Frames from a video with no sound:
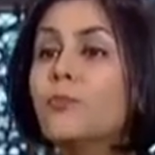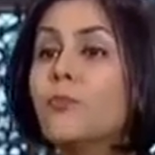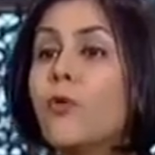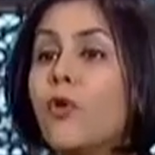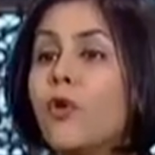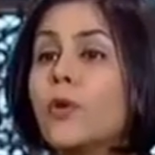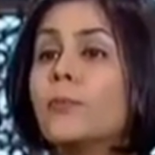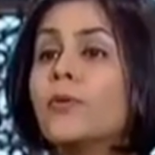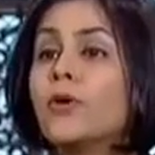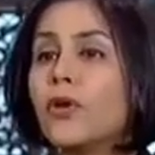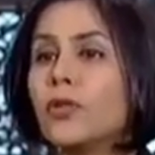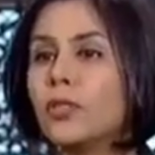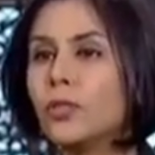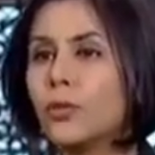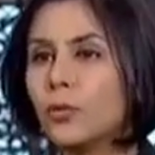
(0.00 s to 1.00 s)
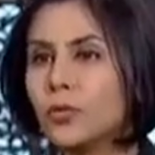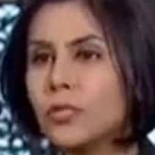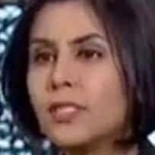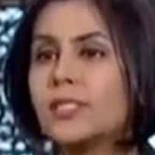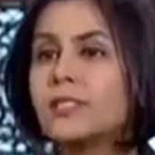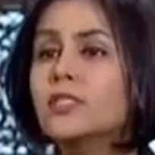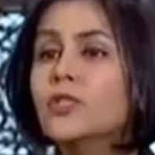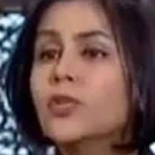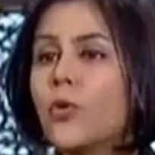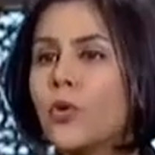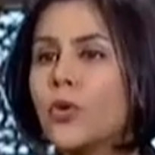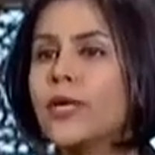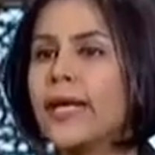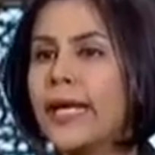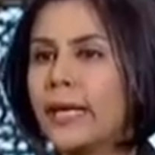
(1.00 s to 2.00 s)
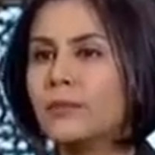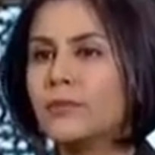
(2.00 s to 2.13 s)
more beyond those known